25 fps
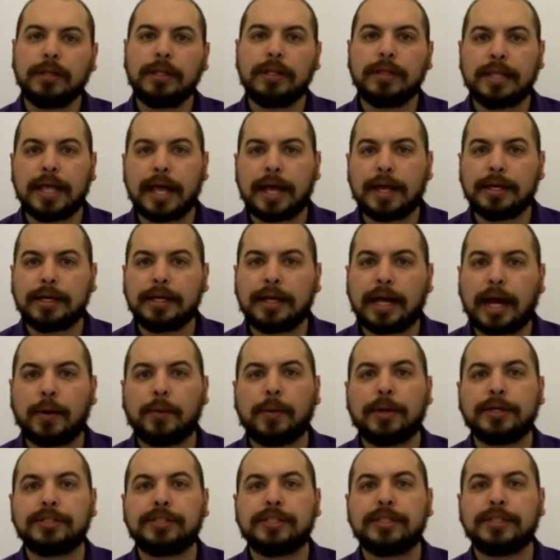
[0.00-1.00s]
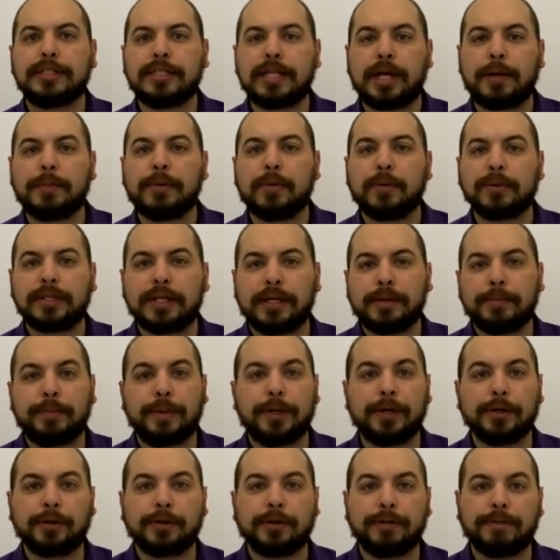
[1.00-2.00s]
Then I want you to tell me what the
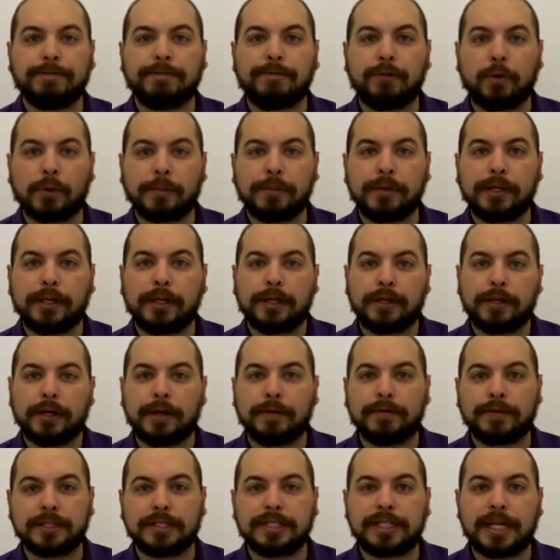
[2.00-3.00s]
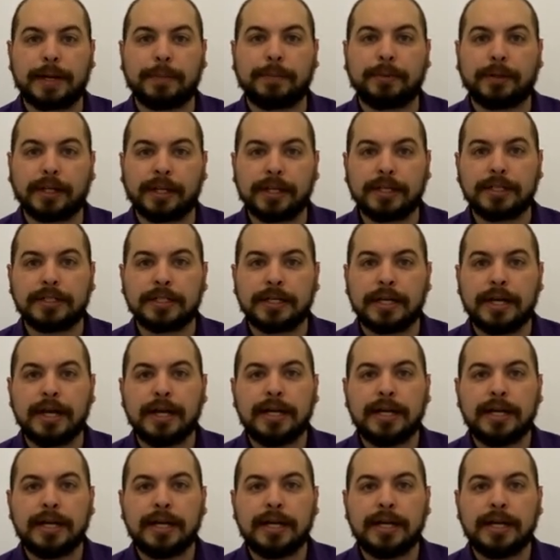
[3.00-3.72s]
empirical formula of the sample is.